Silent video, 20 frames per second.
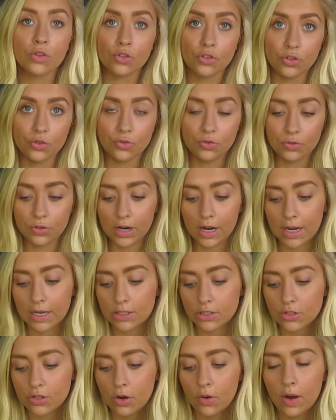do
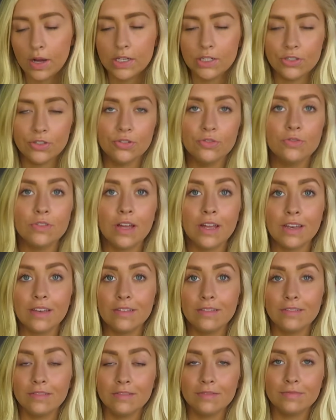great. So I knew that
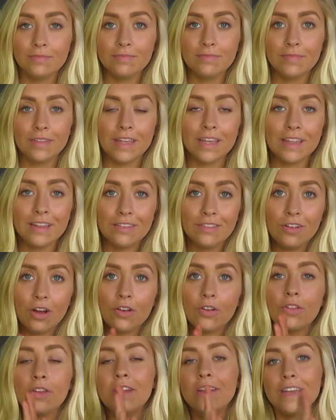
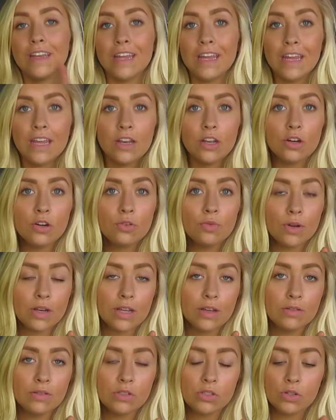not only did he know what
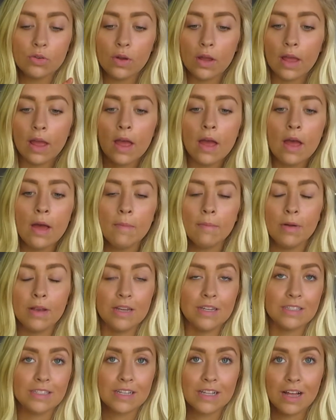he was doing, but
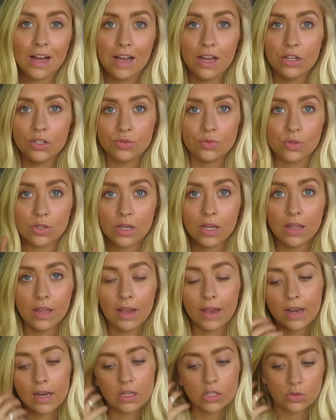his clients were
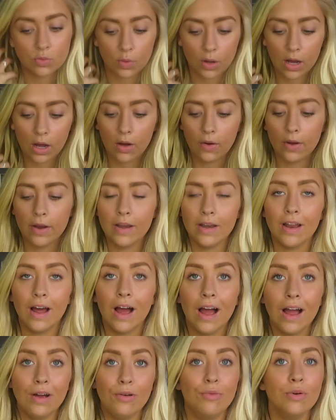killing it as well, and
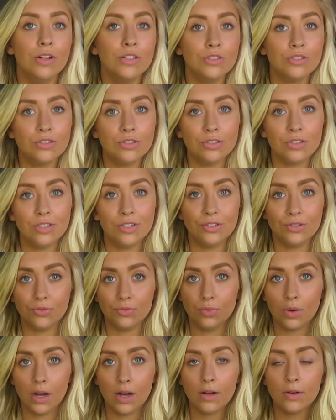I want to
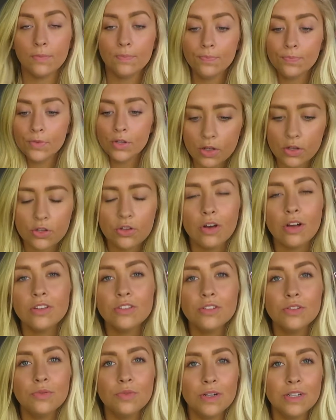do well. You
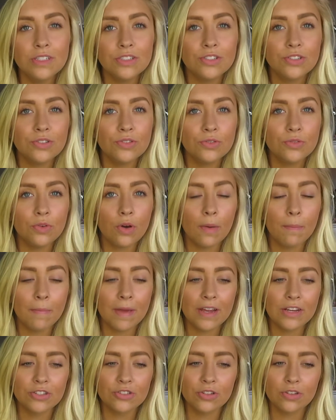also want to
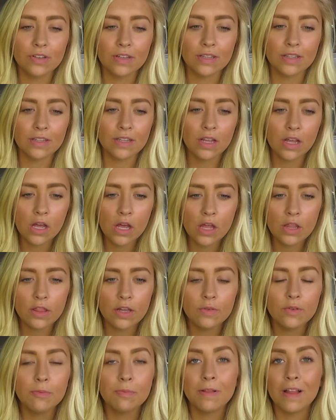make sure that
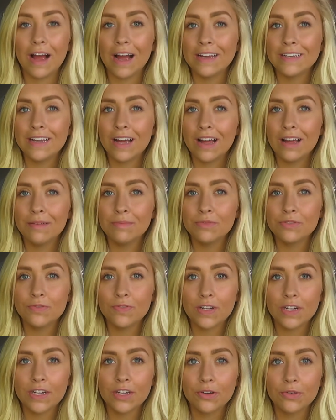their reply time's
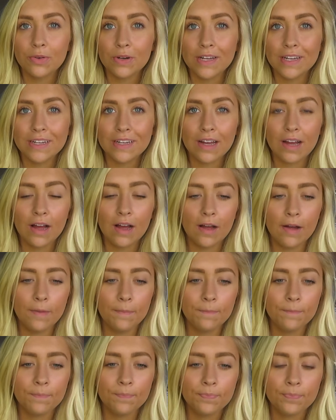very quick.
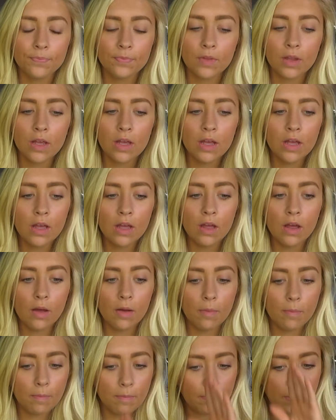
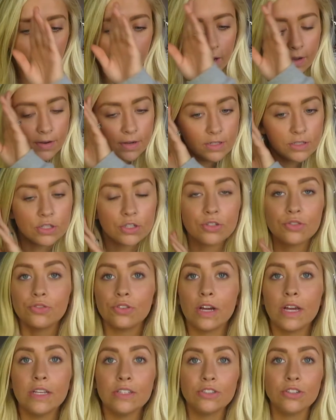Paul does a
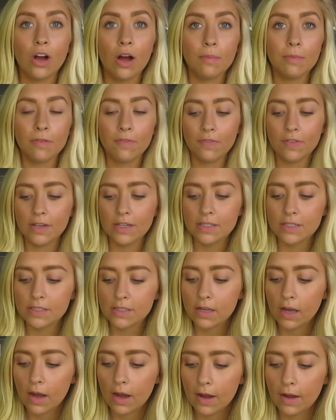great job of
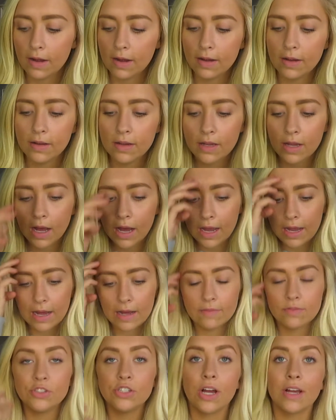this. I
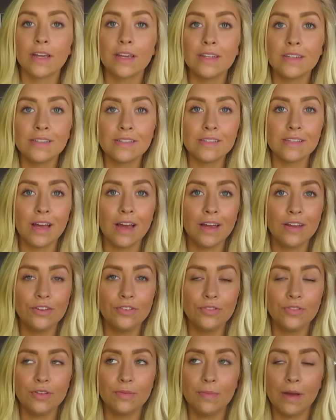have check-ins. I
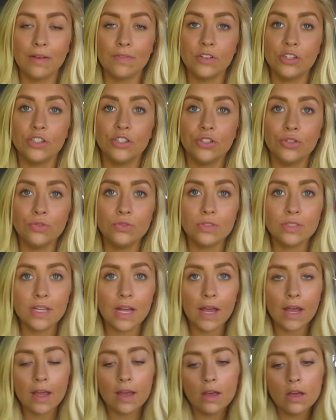do them every
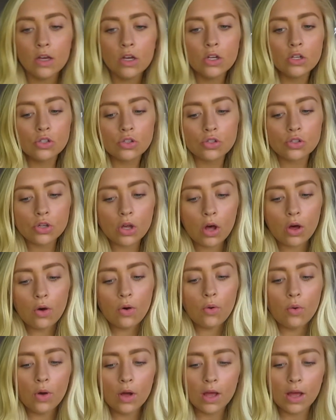Tuesday.
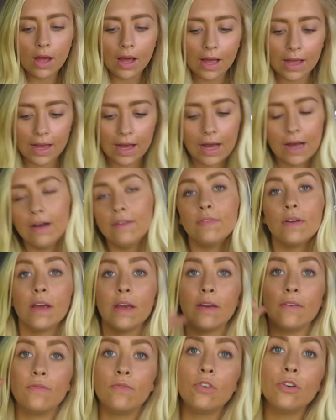So I have
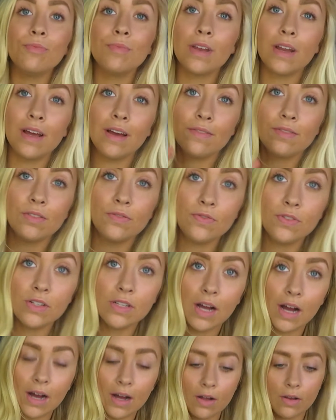a form that I have to
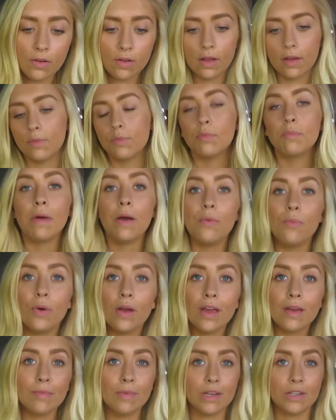fill out, like my
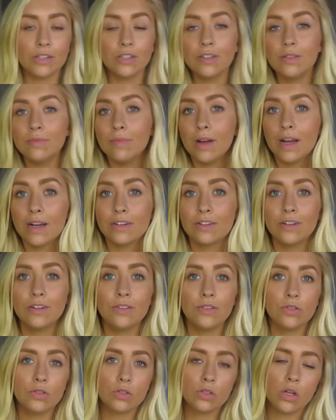weight, my current
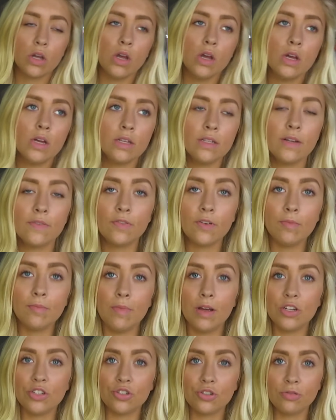macros, different
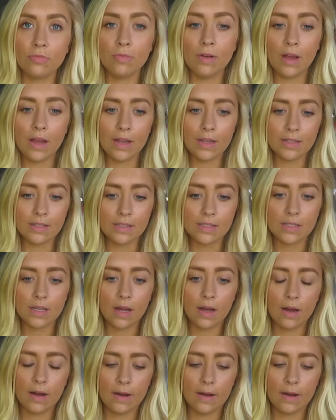measurements,